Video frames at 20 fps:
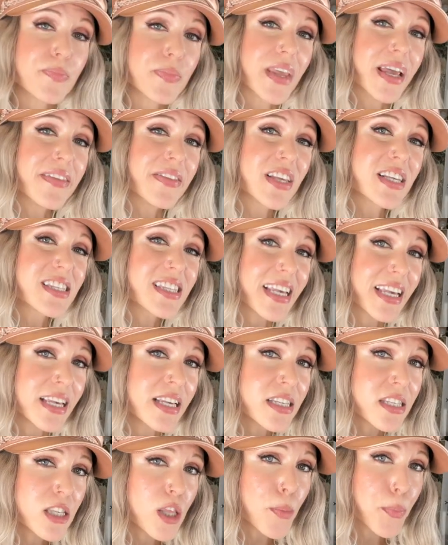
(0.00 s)
And this
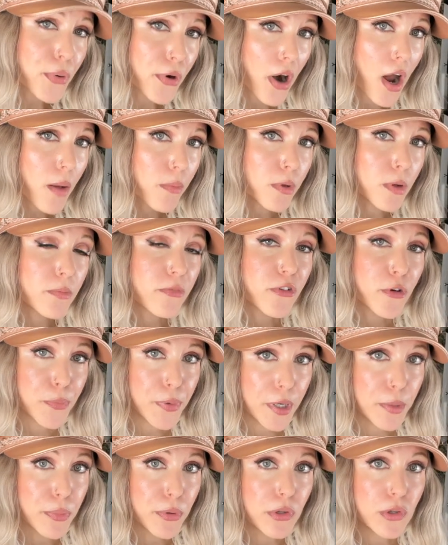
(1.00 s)
is the problem for
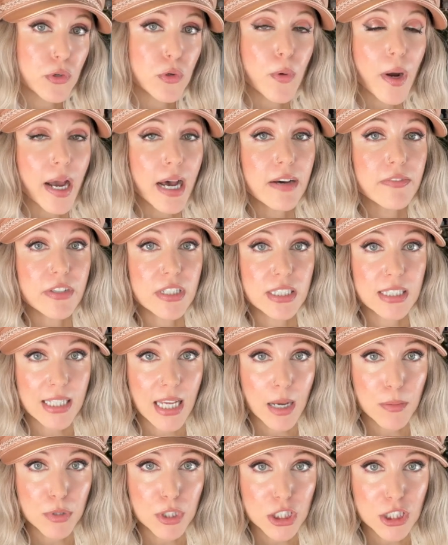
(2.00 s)
people who have
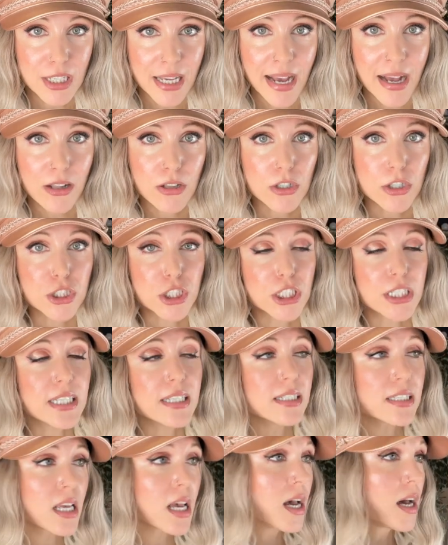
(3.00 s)
established
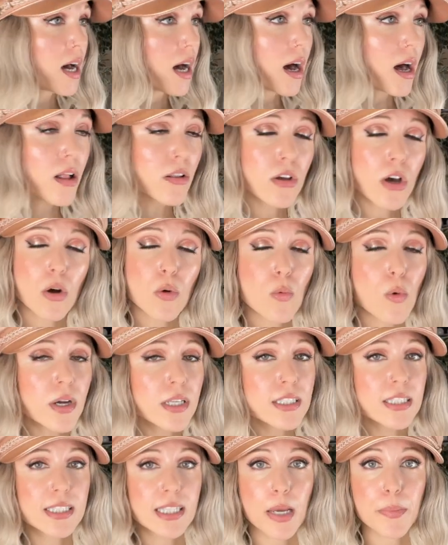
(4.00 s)
allergies. I'll go
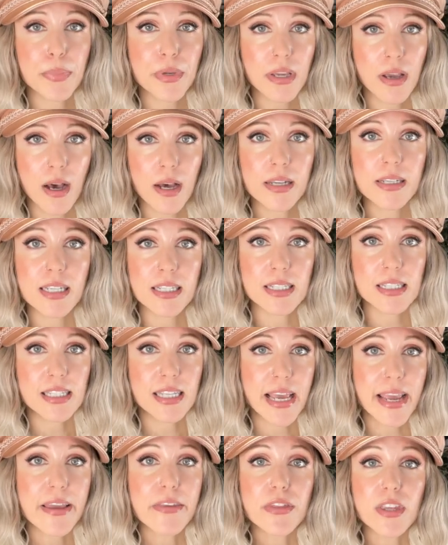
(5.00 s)
one step beyond and
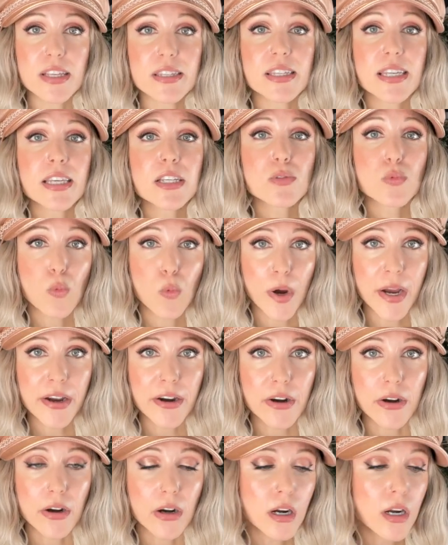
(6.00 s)
say this is
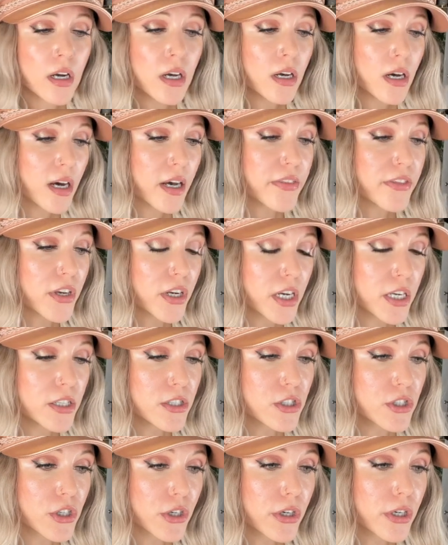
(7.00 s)
where uh, the
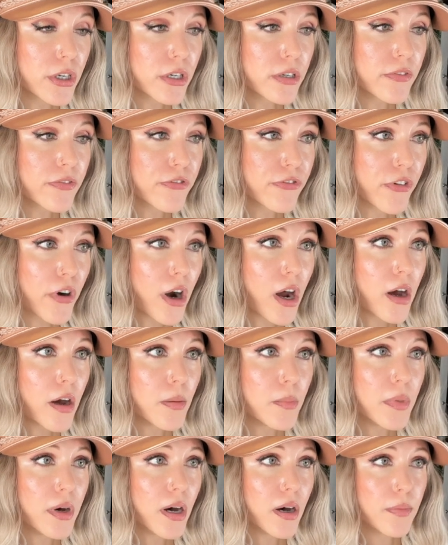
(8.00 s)
concern
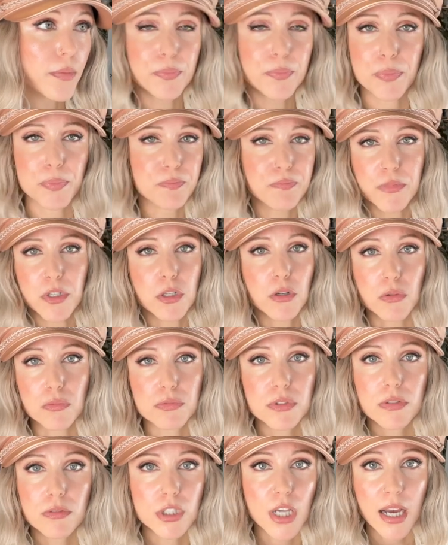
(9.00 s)
from, you know,
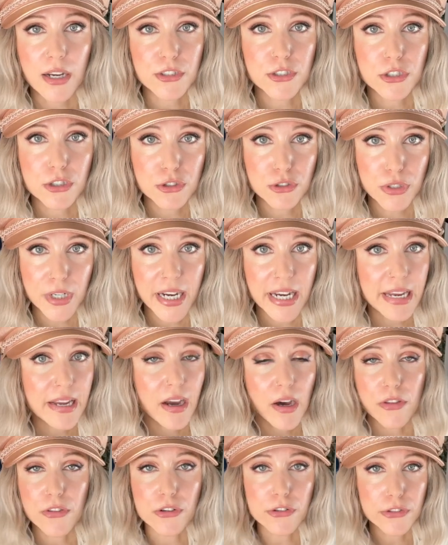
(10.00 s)
Doctor Dray,
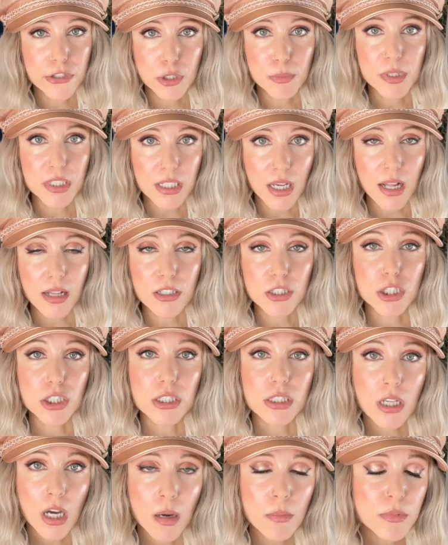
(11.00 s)
other
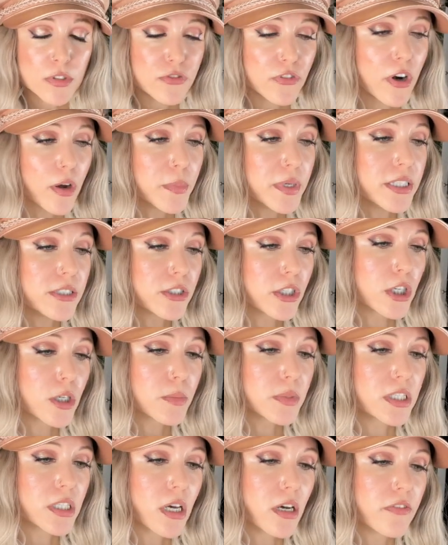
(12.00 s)
dermatologists, comes from in
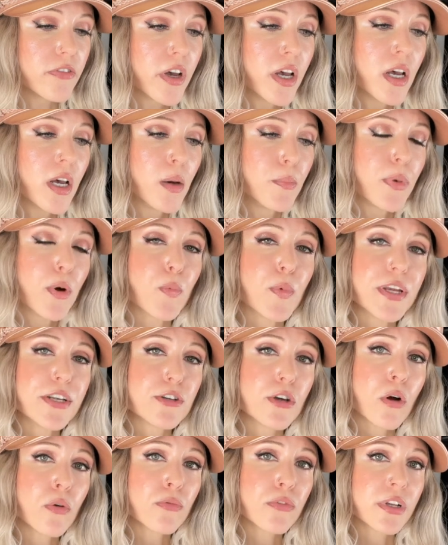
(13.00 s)
terms of, but we
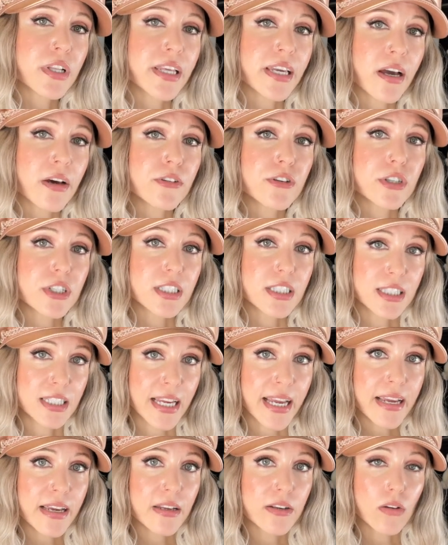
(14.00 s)
don't really
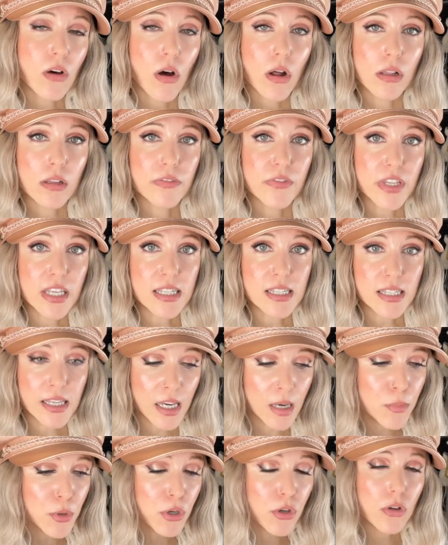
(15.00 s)
understand all of these
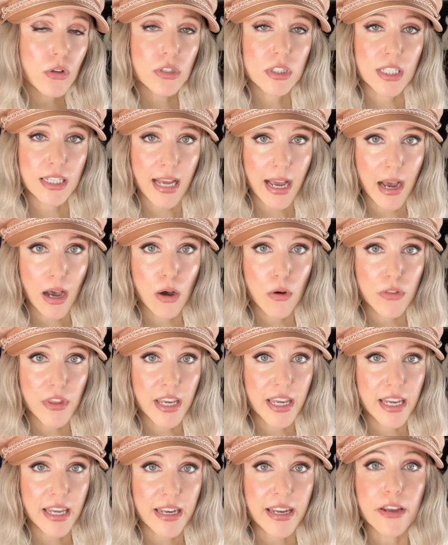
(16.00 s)
chemicals and how they
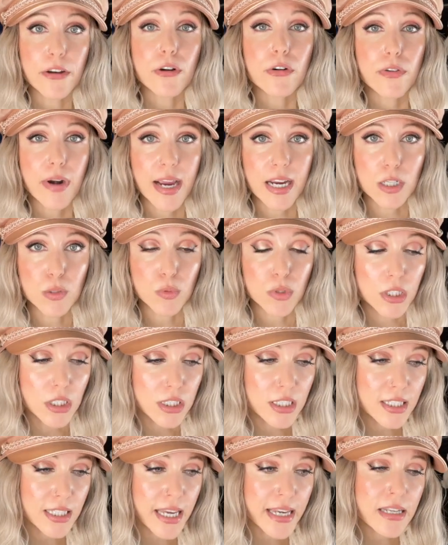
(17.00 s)
can interact with the
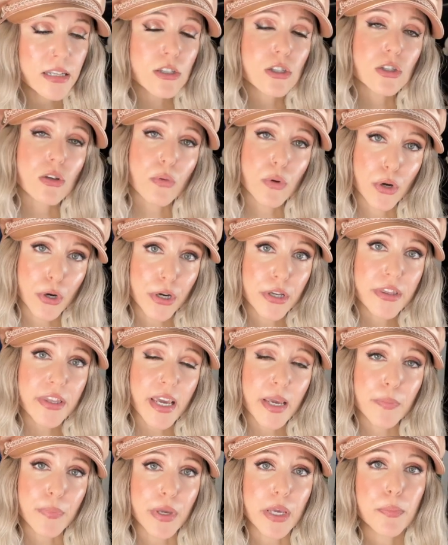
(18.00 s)
skin, so could
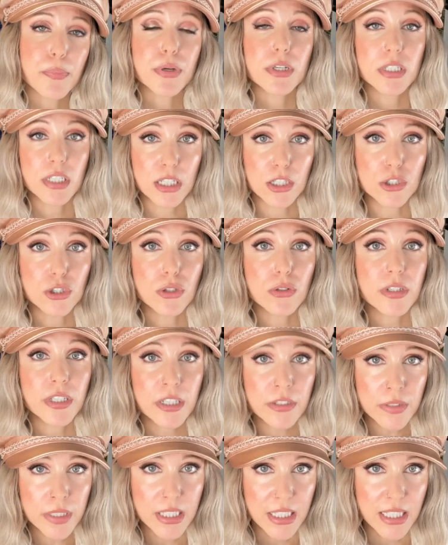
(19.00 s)
they be potential
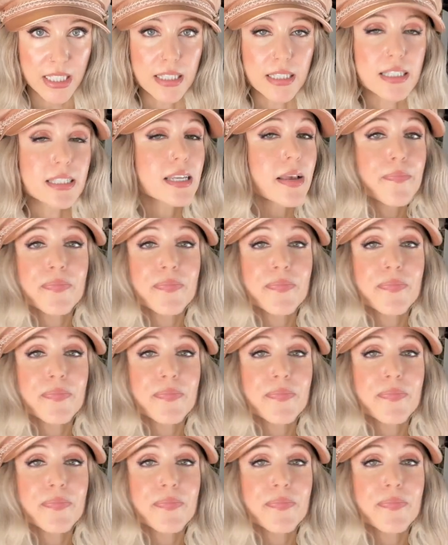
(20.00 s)
irritants?